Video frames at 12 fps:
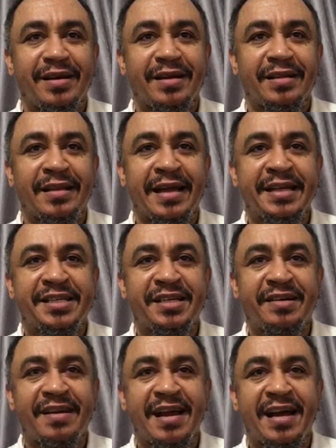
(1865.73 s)

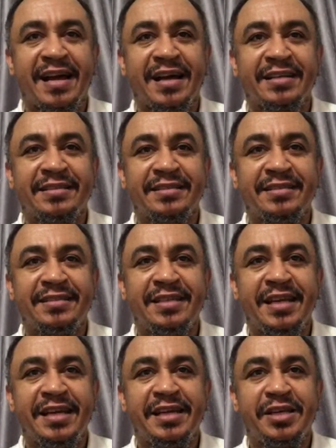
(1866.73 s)
Nigerian
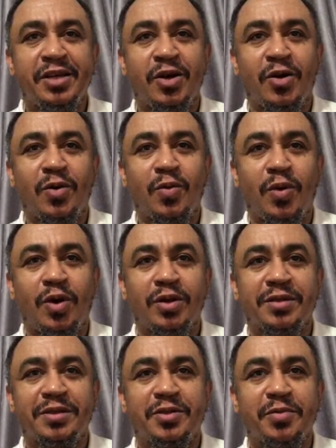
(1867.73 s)
need young
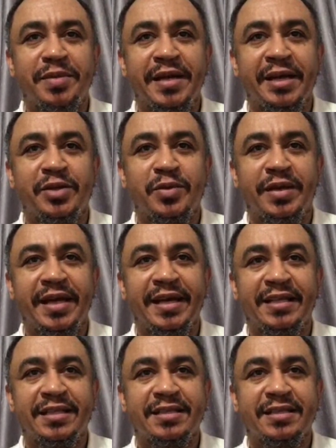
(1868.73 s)
ones to be educated.